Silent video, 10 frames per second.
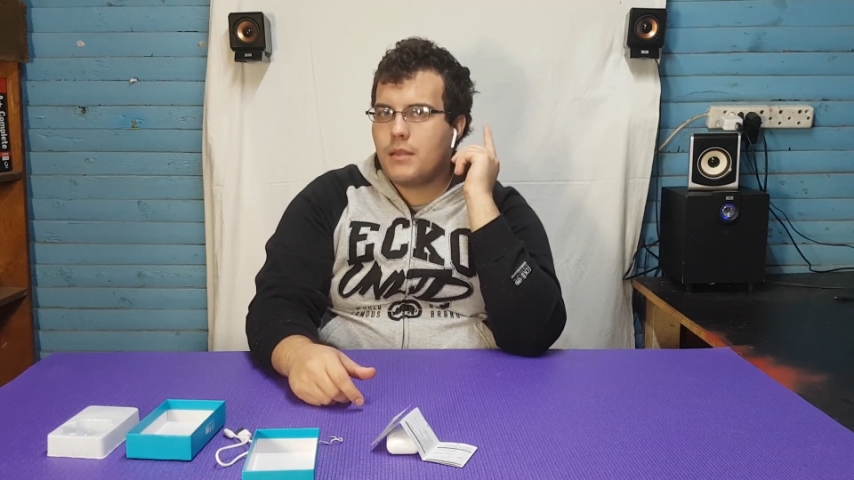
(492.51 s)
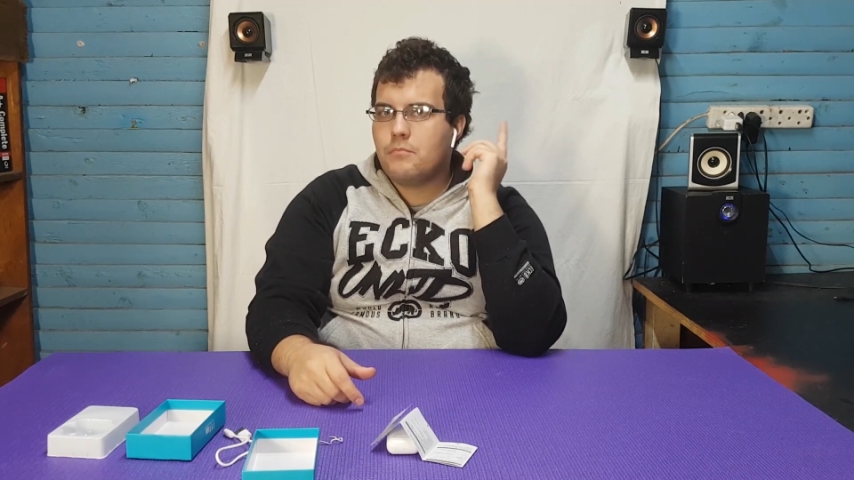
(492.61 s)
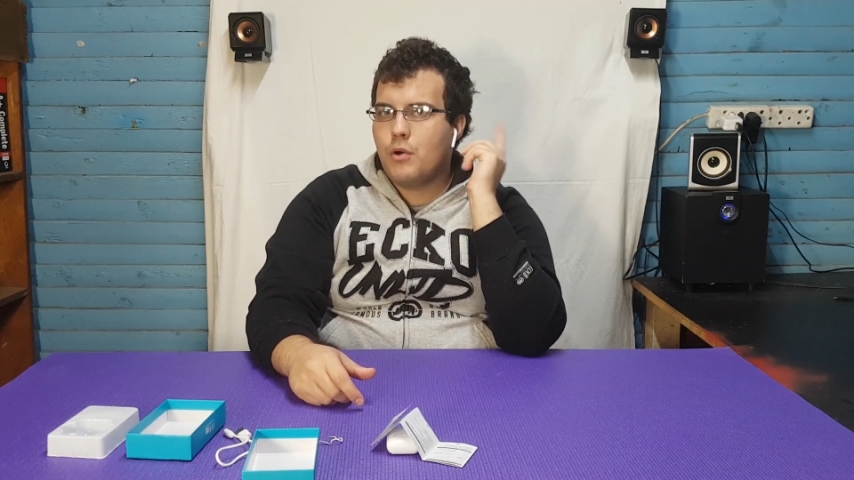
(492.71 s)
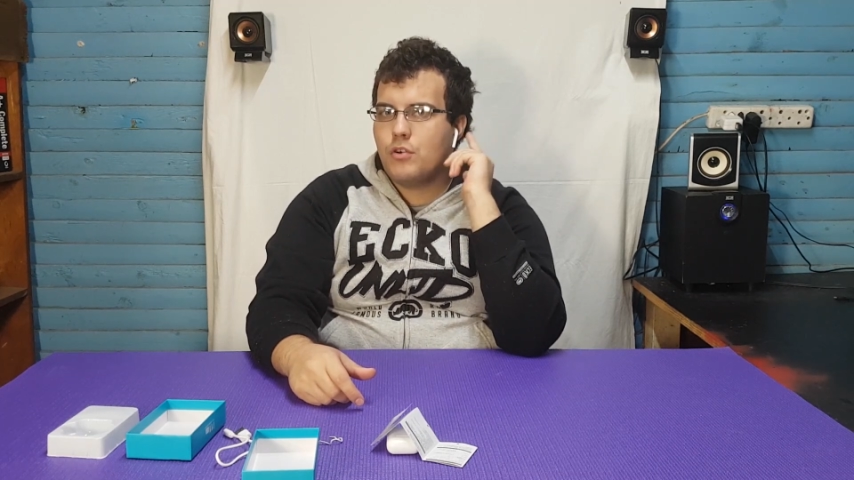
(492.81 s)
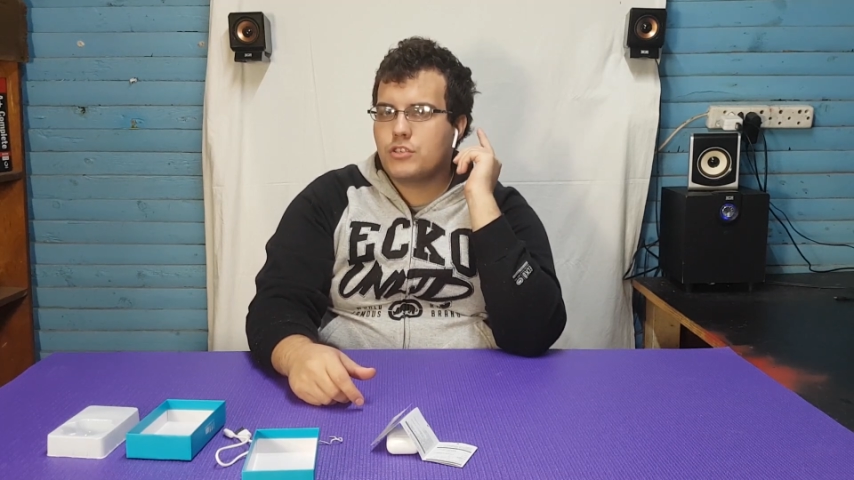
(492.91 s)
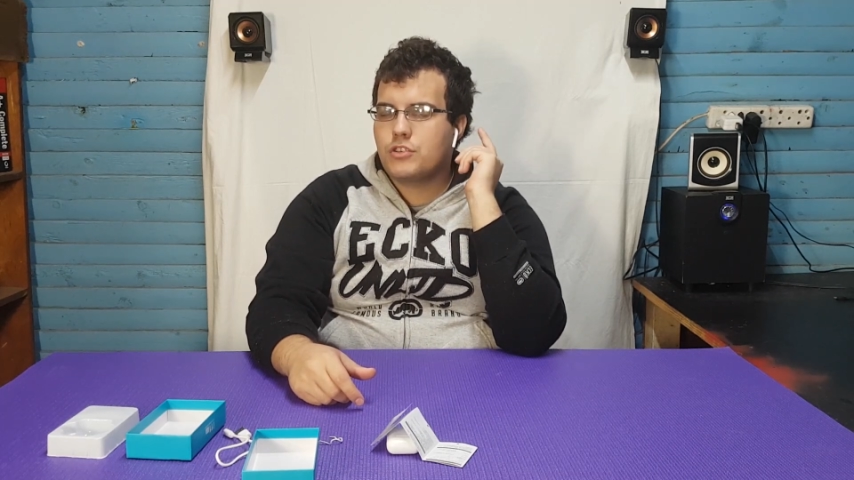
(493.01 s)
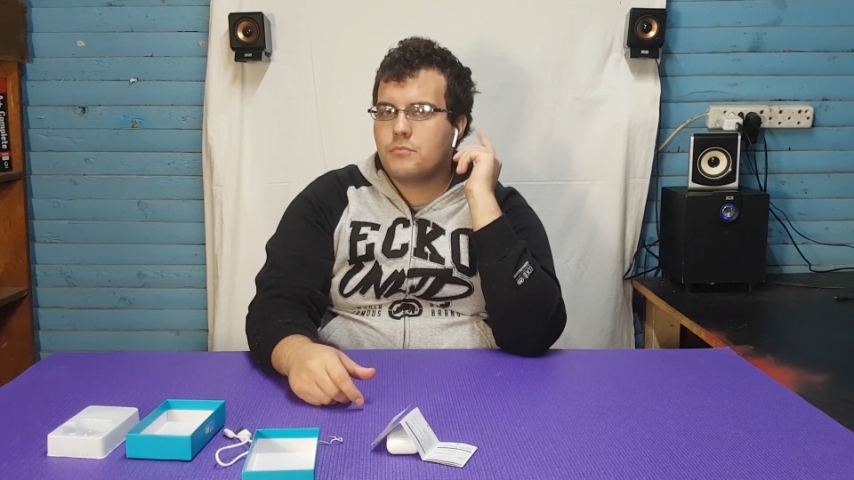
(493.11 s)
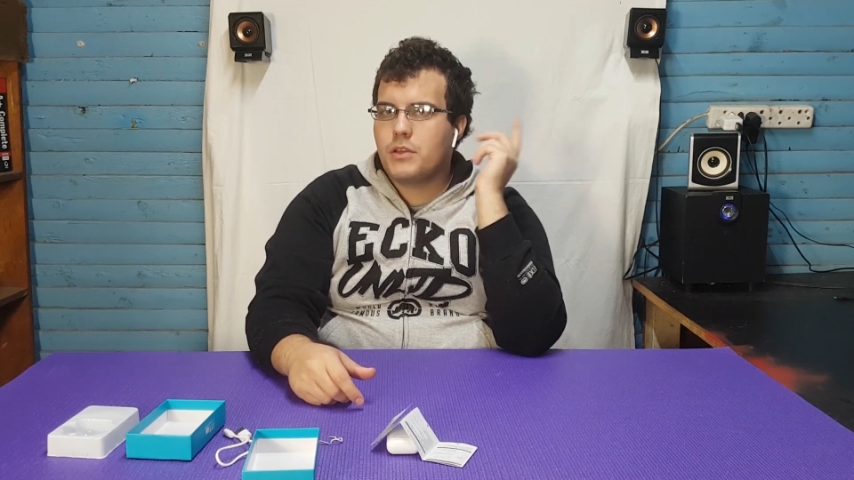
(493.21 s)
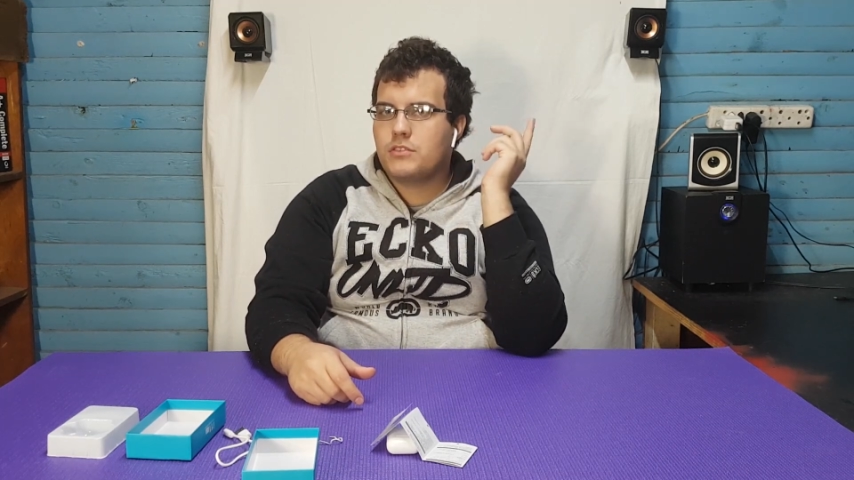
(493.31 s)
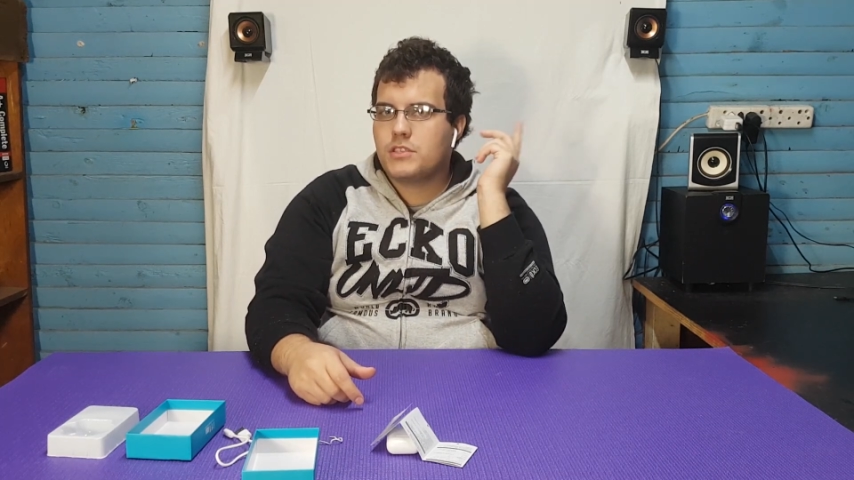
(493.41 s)
and pause your
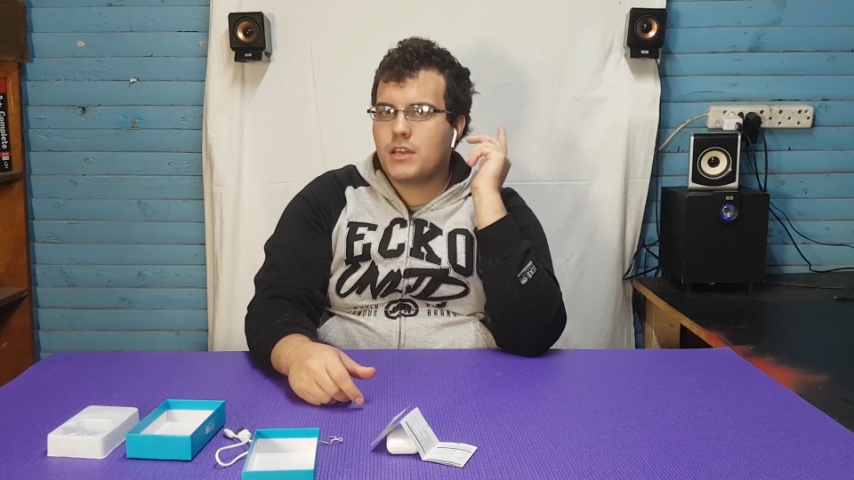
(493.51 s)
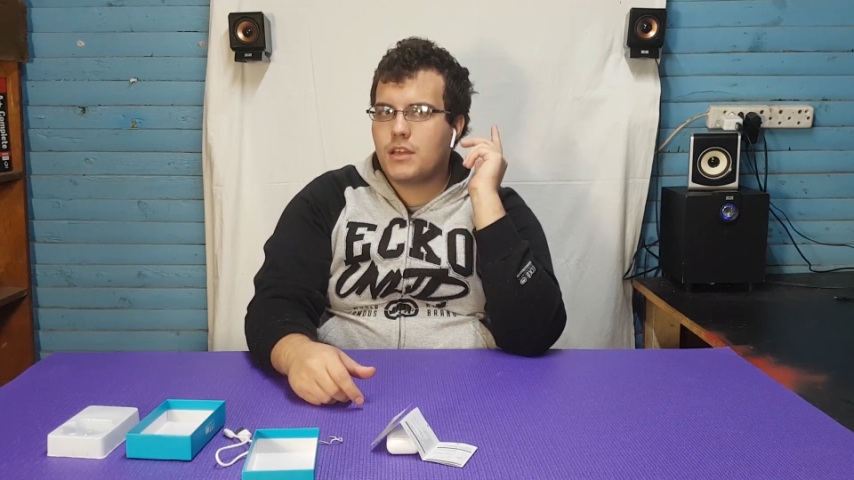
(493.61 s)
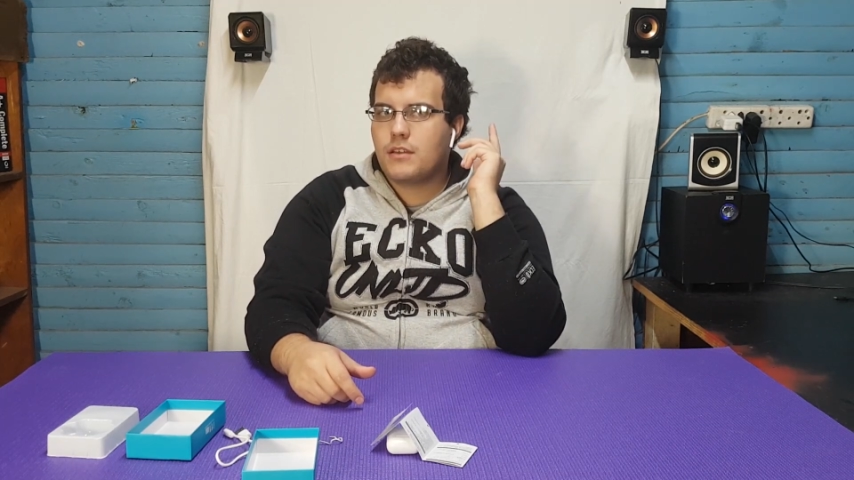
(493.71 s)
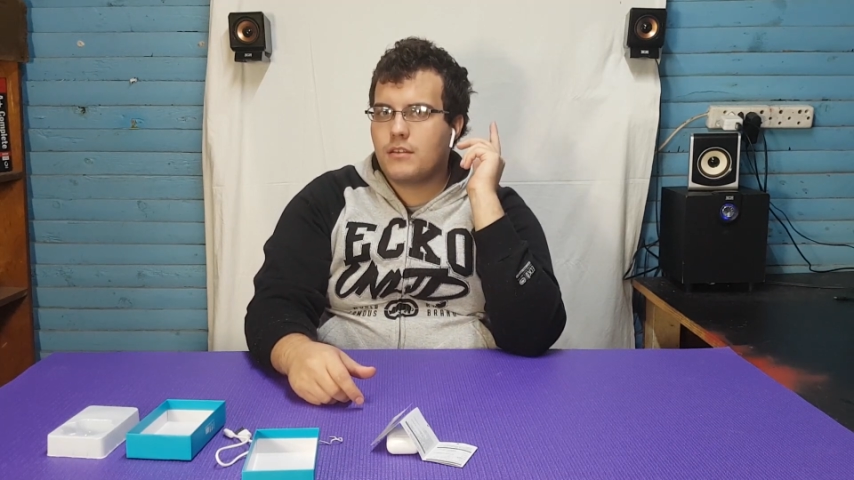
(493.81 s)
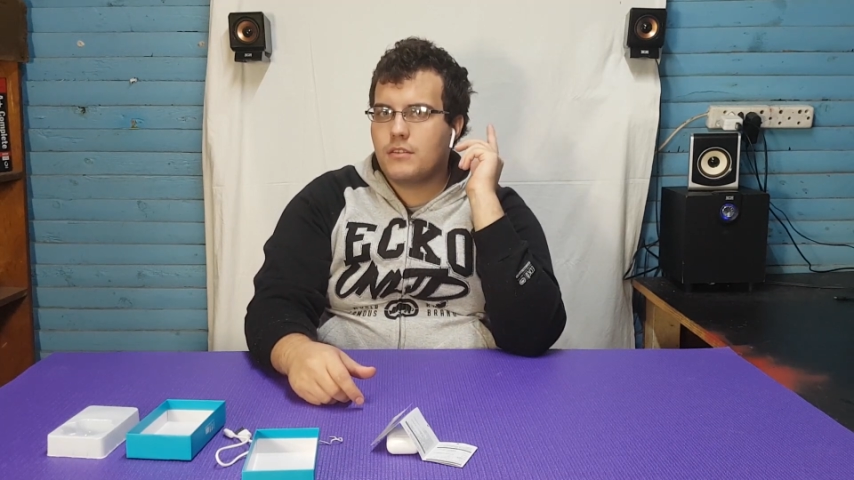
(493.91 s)
music,